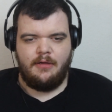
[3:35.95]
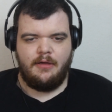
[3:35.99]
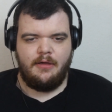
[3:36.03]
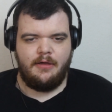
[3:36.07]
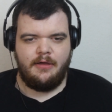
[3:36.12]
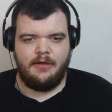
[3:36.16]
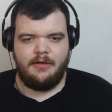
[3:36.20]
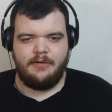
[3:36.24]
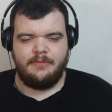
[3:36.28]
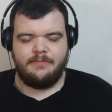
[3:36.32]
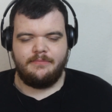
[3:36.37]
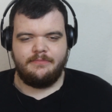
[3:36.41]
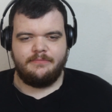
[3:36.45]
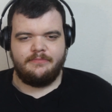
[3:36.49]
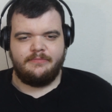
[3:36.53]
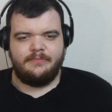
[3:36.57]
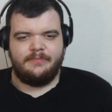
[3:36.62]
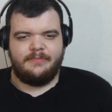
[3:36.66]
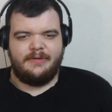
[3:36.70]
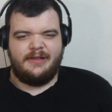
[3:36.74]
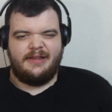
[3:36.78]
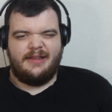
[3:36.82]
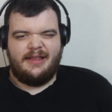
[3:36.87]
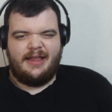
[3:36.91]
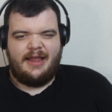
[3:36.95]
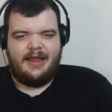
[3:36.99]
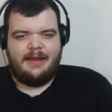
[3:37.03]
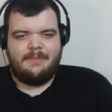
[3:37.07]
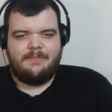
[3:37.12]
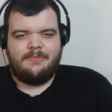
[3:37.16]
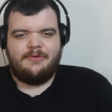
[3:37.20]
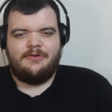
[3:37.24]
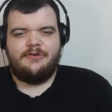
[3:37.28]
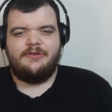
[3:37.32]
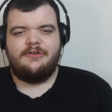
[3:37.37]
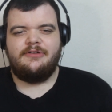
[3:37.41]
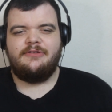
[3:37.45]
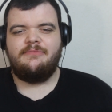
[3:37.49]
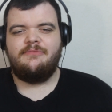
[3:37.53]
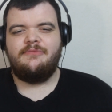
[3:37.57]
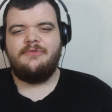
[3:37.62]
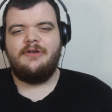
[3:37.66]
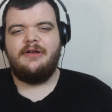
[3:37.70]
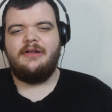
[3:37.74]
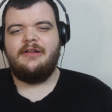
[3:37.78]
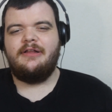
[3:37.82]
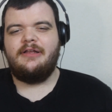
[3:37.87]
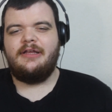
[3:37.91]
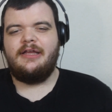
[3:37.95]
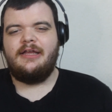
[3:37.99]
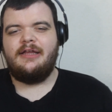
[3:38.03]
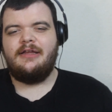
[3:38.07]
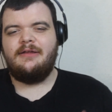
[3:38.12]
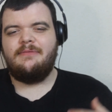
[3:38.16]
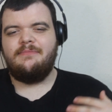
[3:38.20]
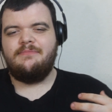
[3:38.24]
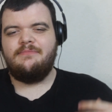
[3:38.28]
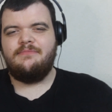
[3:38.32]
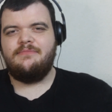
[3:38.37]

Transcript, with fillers: Um, like the camera doesn't really